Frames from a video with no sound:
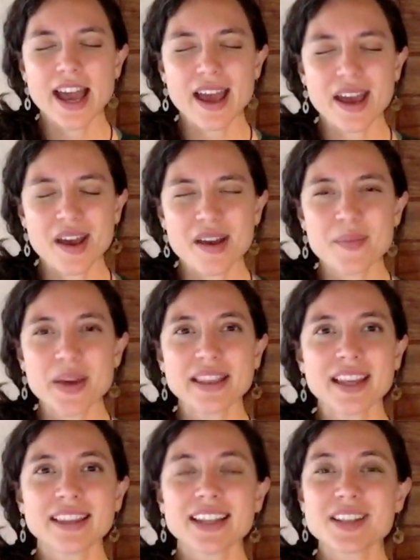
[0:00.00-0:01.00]

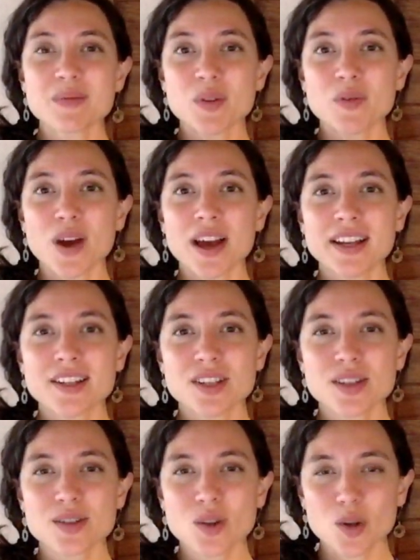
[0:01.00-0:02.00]
And then let's move on to
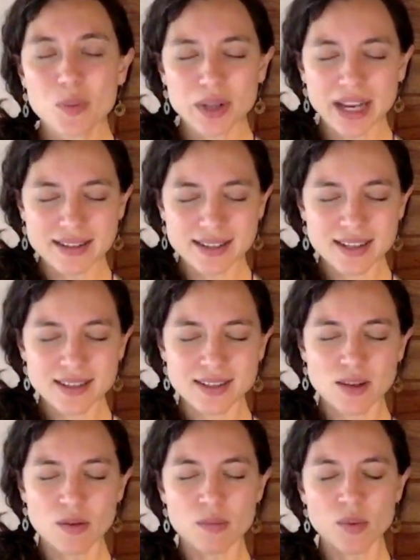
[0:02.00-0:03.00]
the solar plexus.
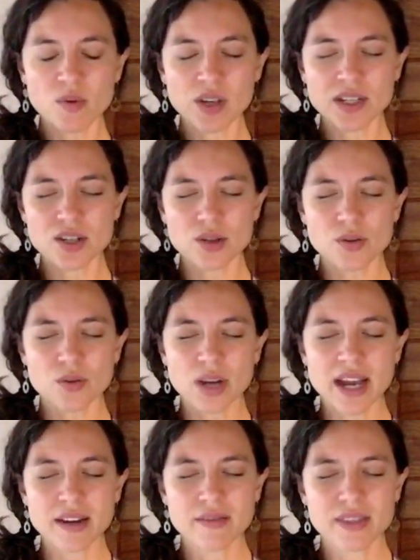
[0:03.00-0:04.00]
So we're moving to
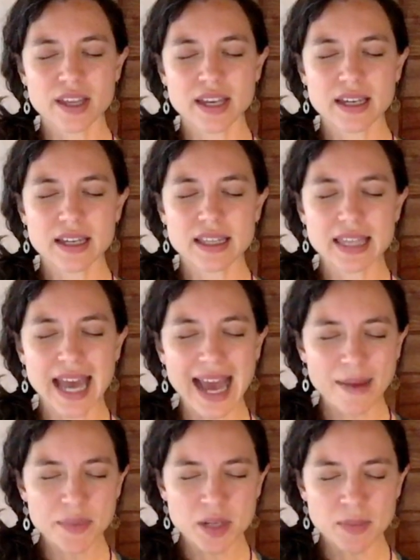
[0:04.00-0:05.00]
kind of the
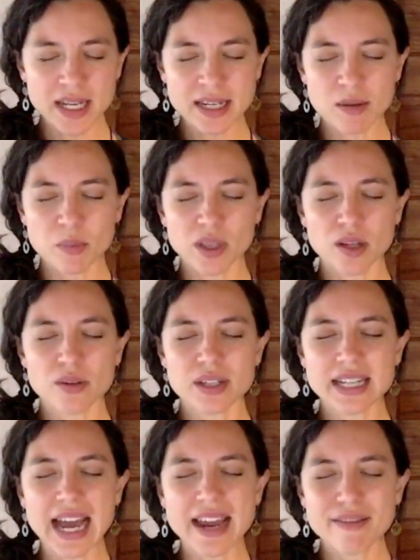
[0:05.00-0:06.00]
abdomen and below the
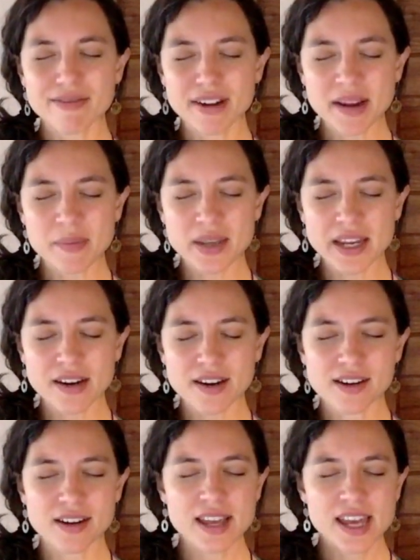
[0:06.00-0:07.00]
diaphragm
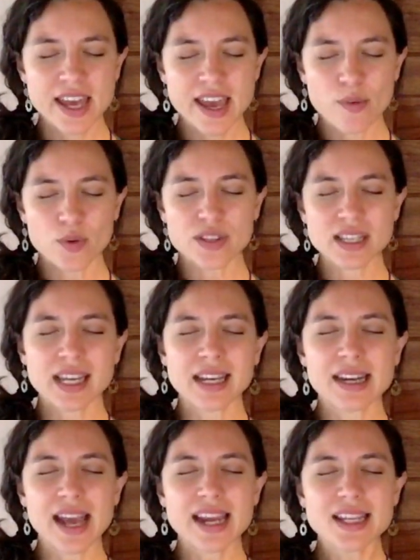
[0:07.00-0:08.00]
here. We're seeing
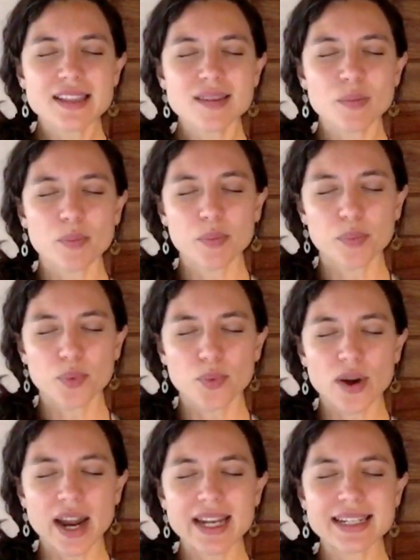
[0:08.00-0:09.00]
a nice
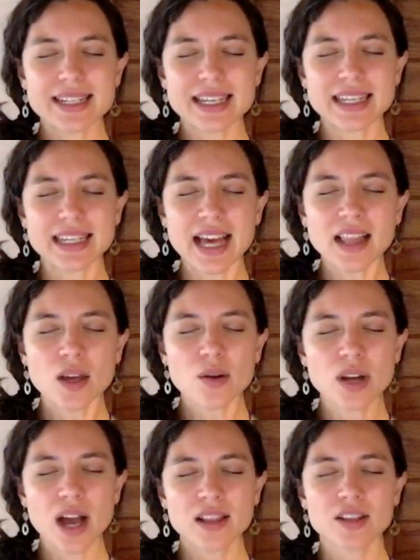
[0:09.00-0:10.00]
bright yellow
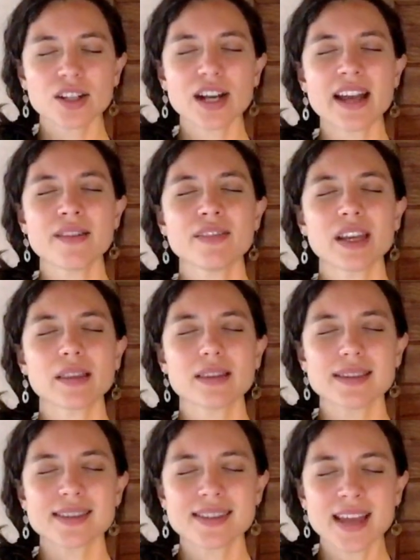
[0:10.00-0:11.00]
color, kind of like
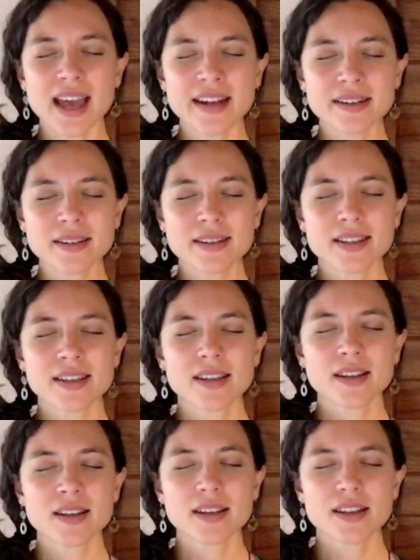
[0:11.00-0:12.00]
the sun
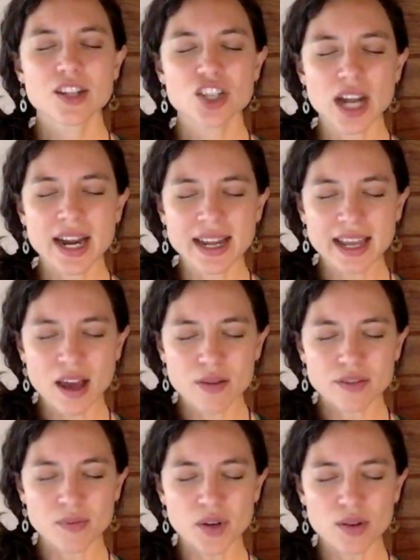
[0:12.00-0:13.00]
shining out
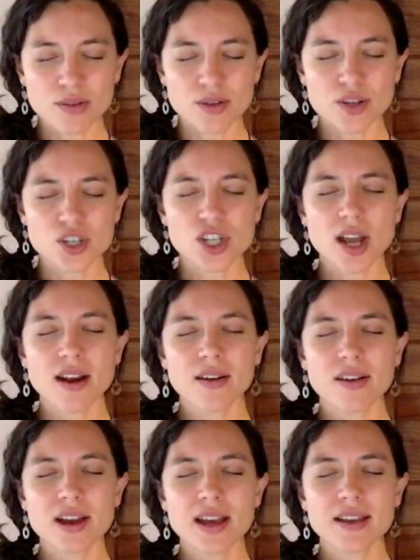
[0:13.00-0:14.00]
from your third
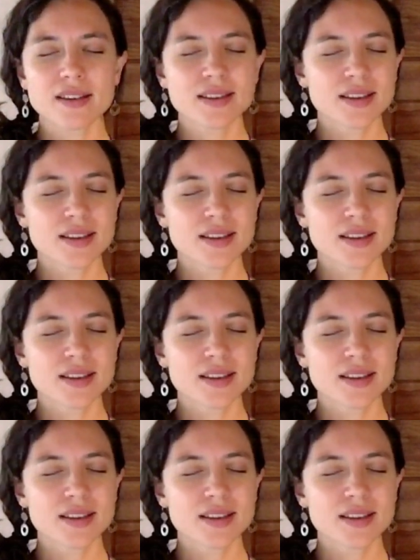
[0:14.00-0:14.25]
chakra.